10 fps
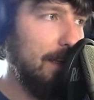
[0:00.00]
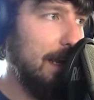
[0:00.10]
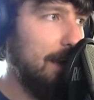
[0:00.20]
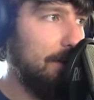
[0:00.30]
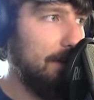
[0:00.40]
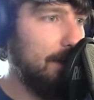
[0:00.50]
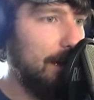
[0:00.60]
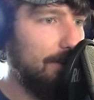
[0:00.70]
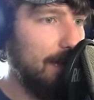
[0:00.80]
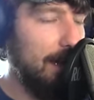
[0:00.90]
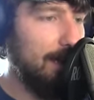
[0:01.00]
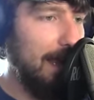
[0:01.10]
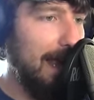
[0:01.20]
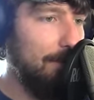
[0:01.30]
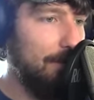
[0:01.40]
now that I've got
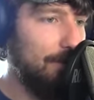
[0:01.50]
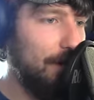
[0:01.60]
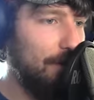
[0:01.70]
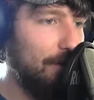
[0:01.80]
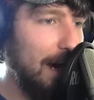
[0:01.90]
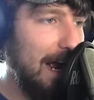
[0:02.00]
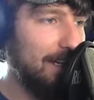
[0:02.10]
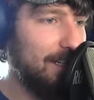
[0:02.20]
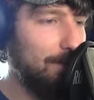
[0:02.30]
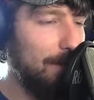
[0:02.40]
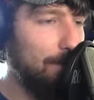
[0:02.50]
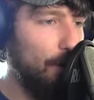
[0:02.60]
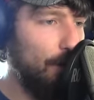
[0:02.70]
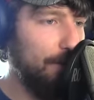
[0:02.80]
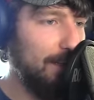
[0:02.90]
that moved over, I should be
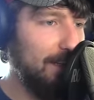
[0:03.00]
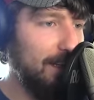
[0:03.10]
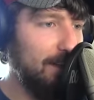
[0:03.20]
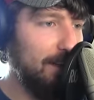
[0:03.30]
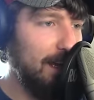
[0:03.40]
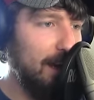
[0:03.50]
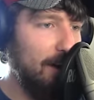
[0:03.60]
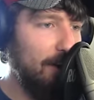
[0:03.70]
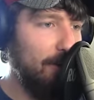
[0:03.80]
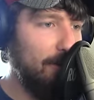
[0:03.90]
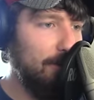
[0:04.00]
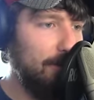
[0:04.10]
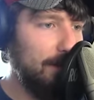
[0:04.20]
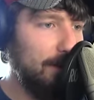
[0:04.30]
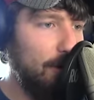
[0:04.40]
perfectly good to go
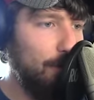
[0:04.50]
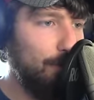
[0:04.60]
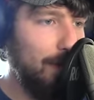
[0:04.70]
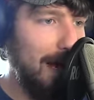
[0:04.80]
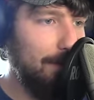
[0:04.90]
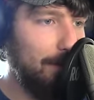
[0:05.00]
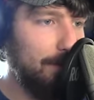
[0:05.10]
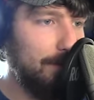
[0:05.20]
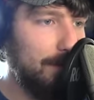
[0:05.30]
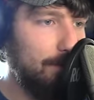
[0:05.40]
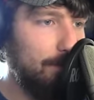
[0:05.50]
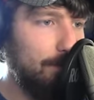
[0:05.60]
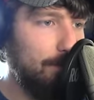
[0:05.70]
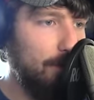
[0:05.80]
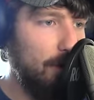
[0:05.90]
with no problems.
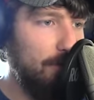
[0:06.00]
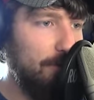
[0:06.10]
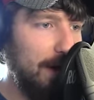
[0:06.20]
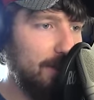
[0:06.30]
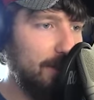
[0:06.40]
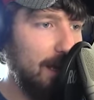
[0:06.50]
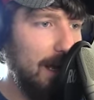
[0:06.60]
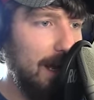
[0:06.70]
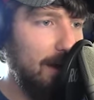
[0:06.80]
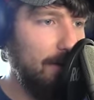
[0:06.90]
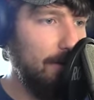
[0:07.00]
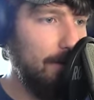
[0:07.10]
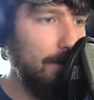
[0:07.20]
Professional.